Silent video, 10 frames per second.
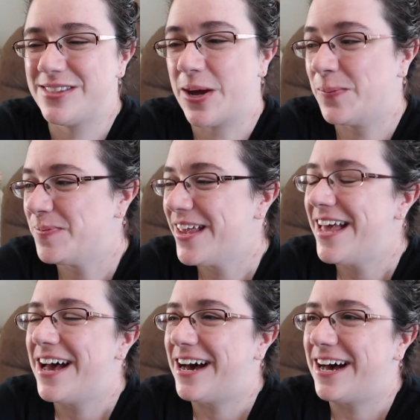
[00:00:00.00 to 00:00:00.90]
So,
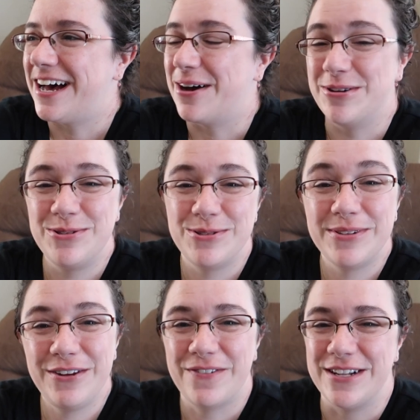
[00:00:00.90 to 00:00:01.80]
uh, which was
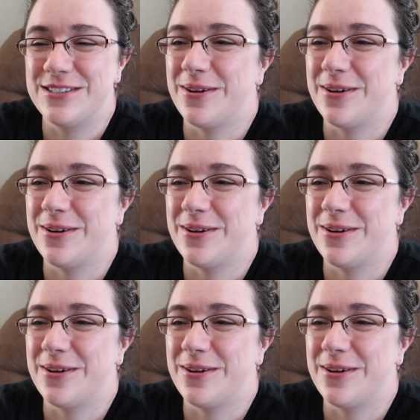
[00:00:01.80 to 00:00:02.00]
really fun.